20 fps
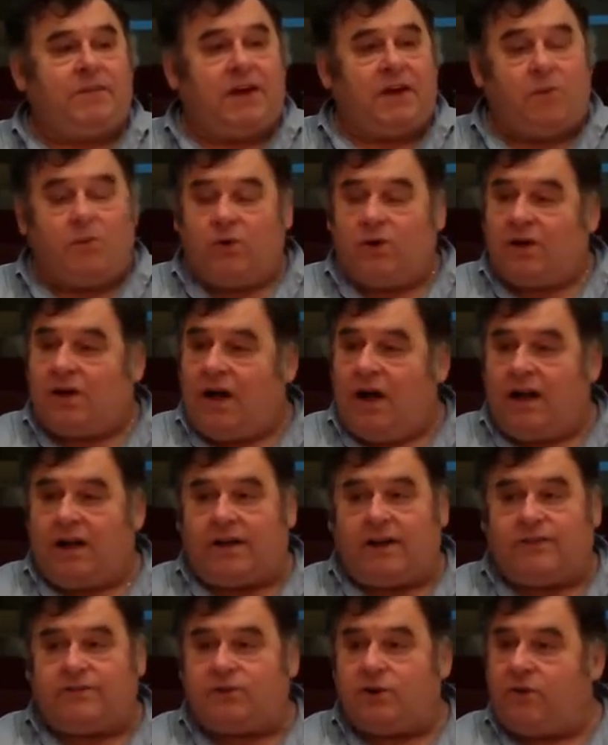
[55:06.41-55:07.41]
he will
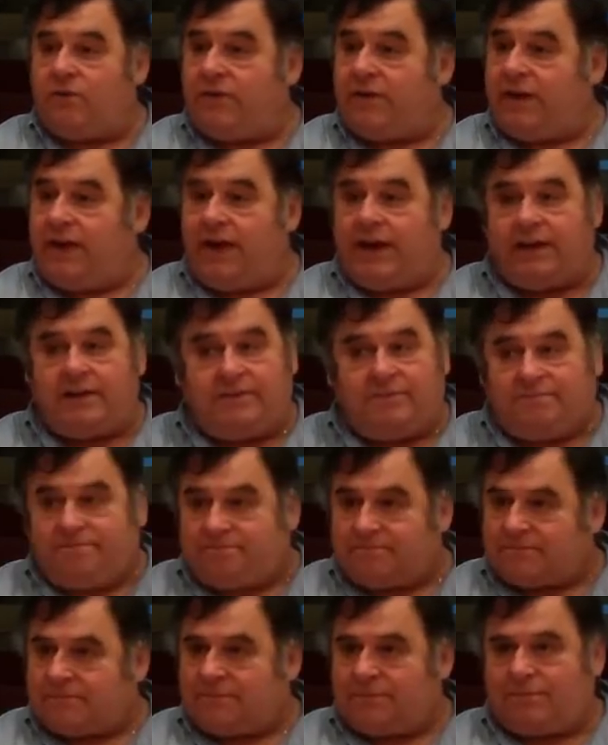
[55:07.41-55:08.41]
conk us over the head
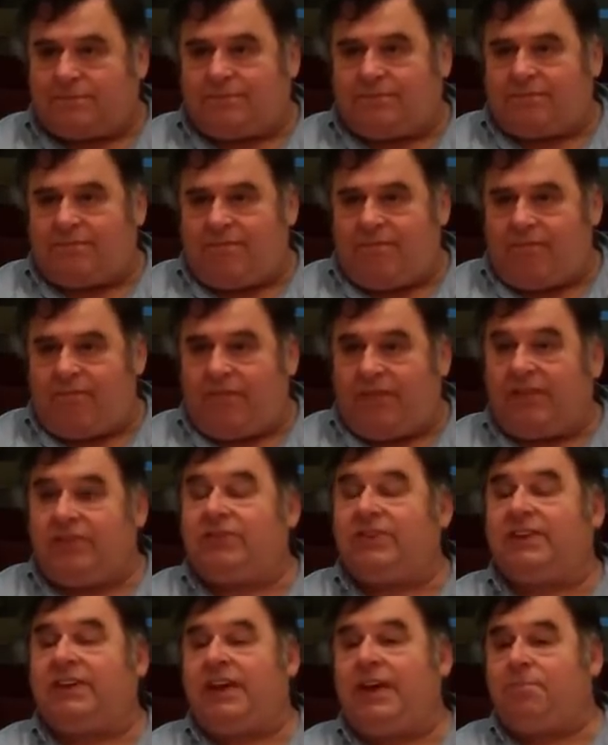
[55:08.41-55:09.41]

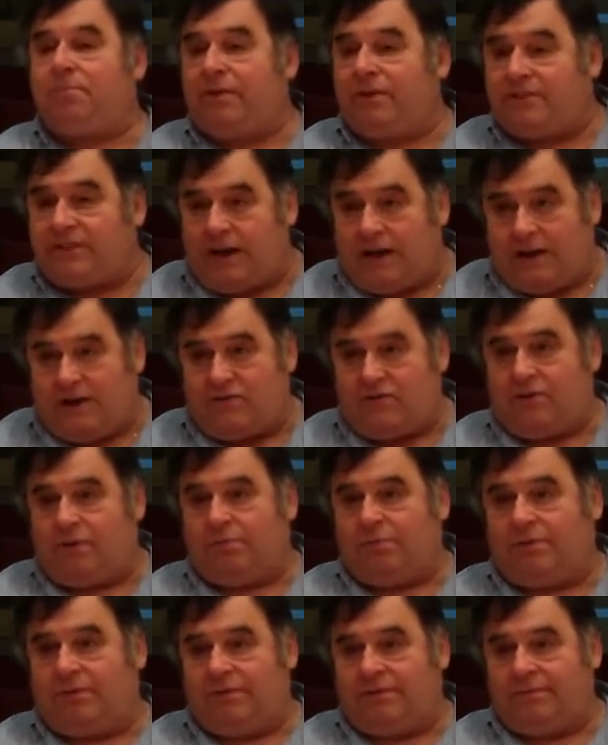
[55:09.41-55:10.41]
to keep us out of
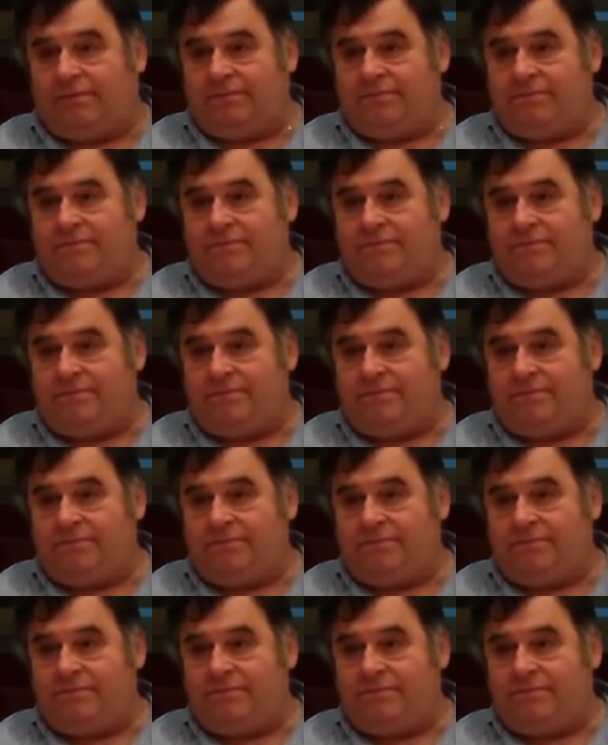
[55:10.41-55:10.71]
trouble.